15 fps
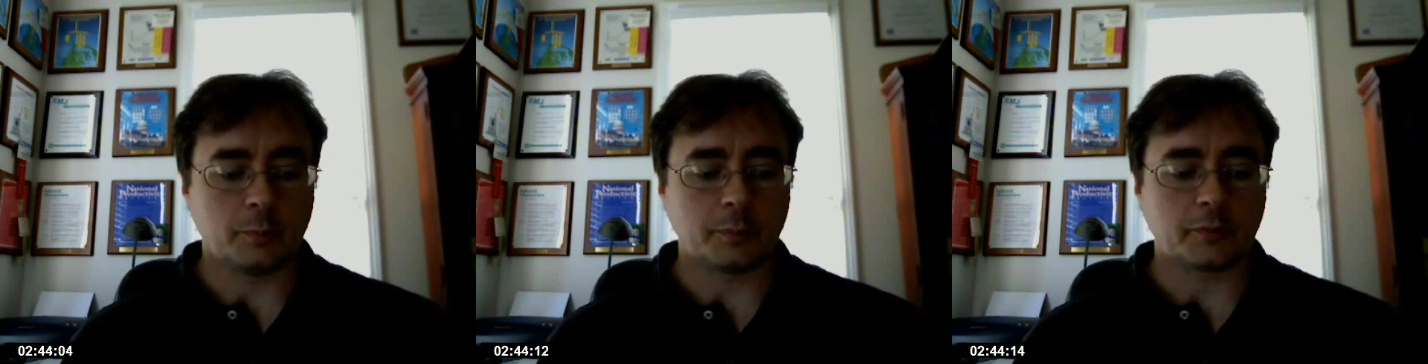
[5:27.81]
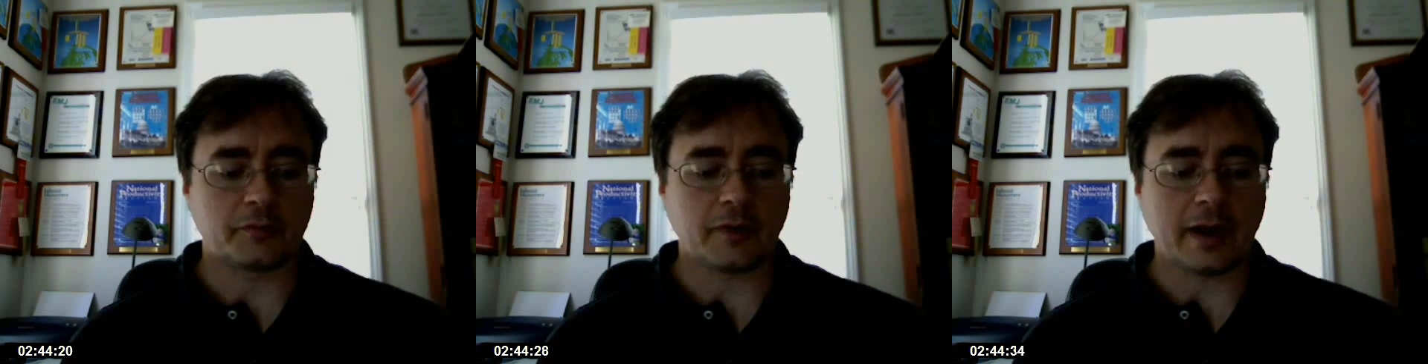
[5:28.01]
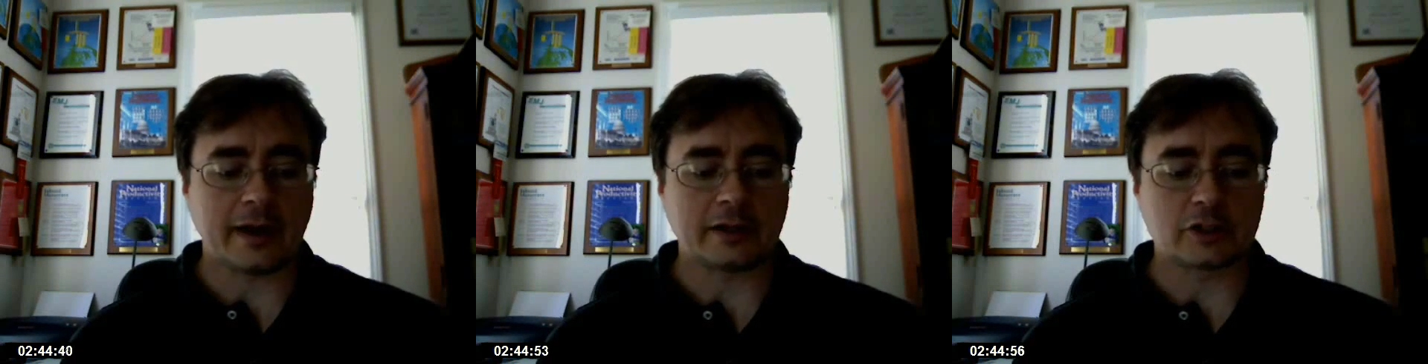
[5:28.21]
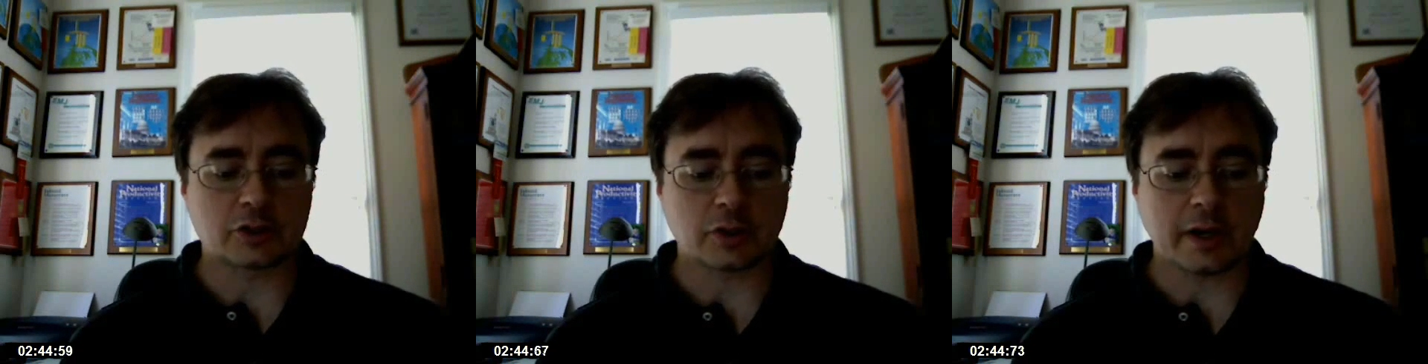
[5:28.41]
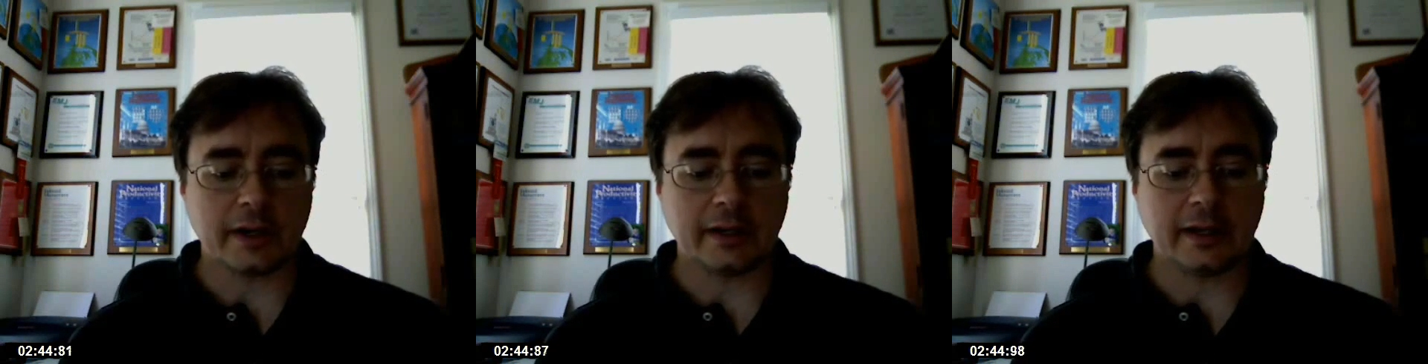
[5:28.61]
provide
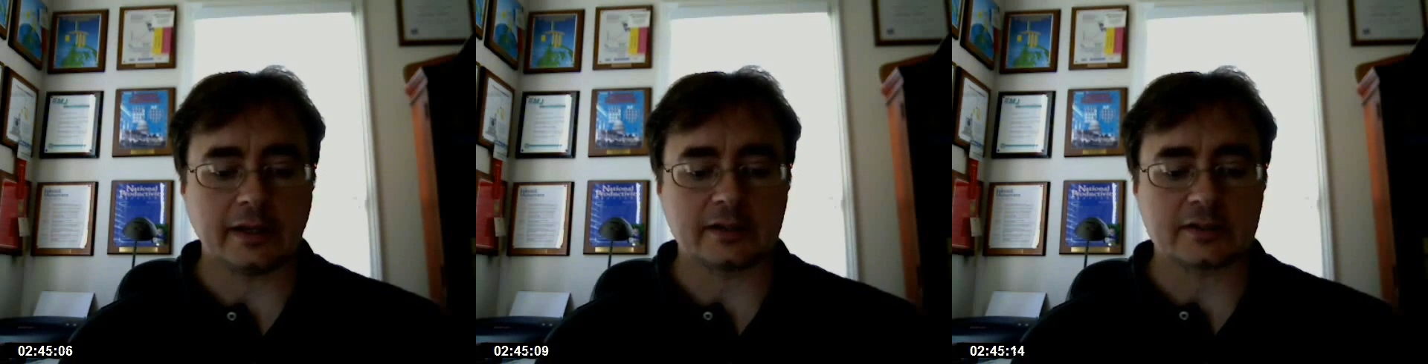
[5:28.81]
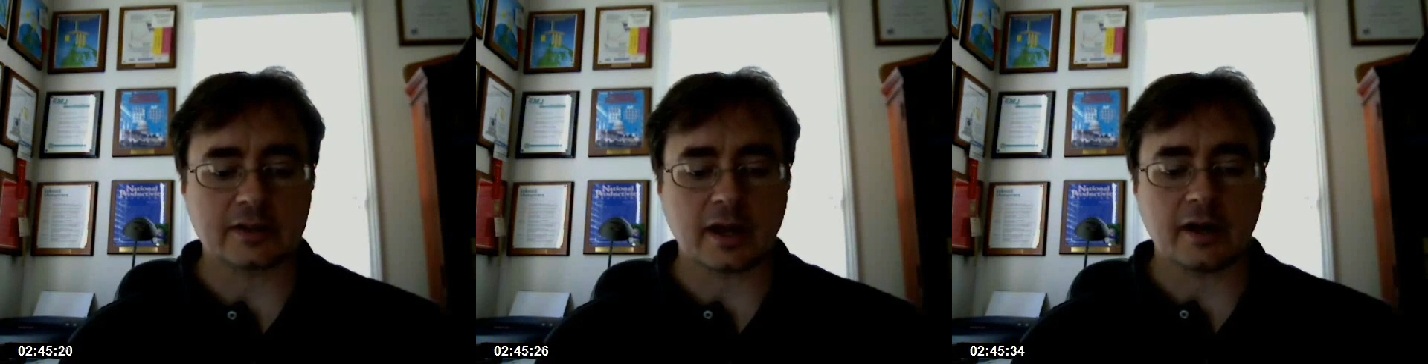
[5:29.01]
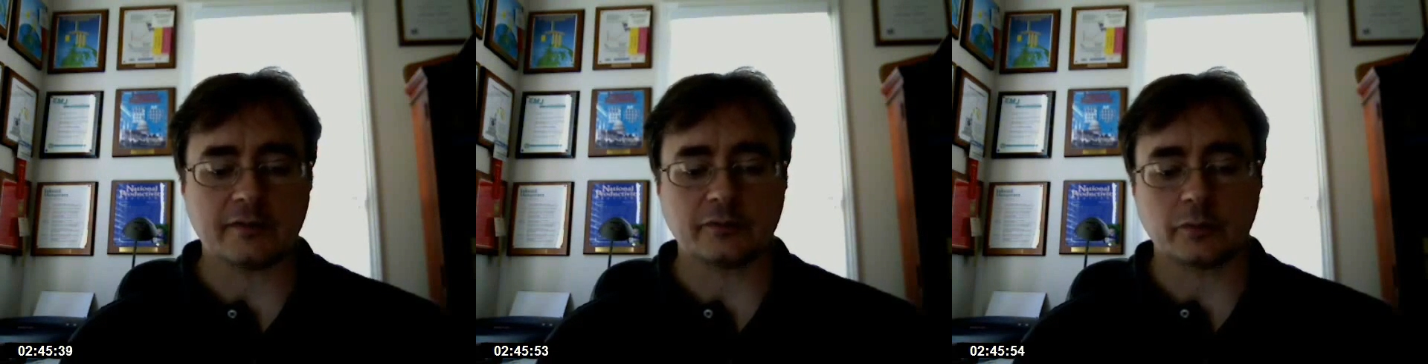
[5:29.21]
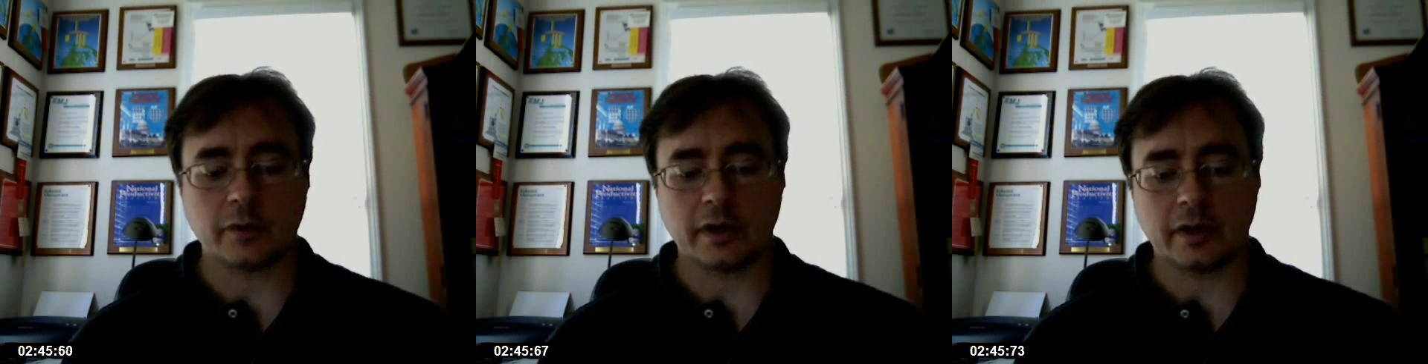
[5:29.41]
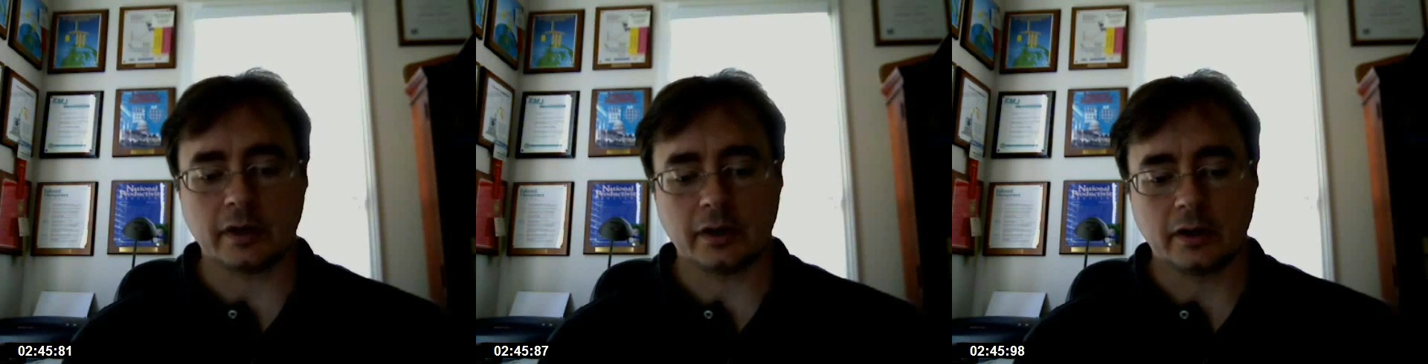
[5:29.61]
training,
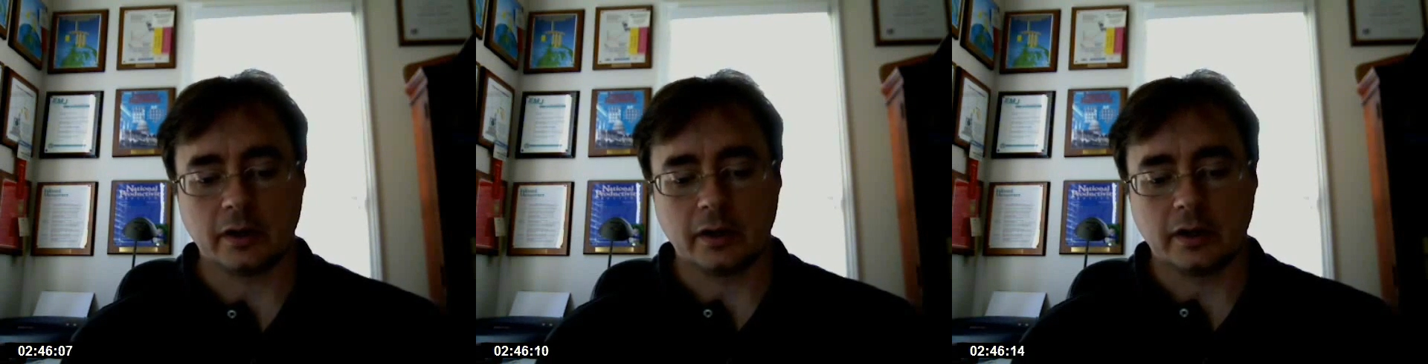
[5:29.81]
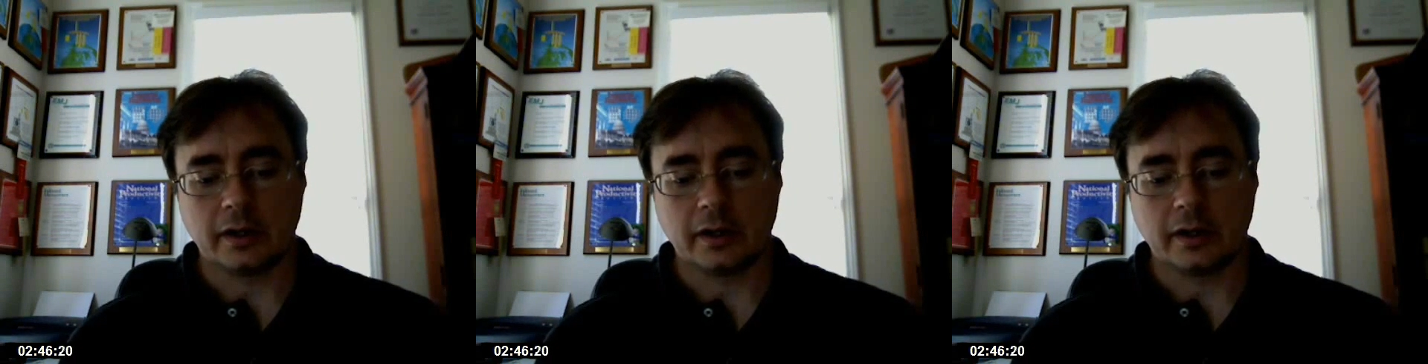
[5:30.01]
software,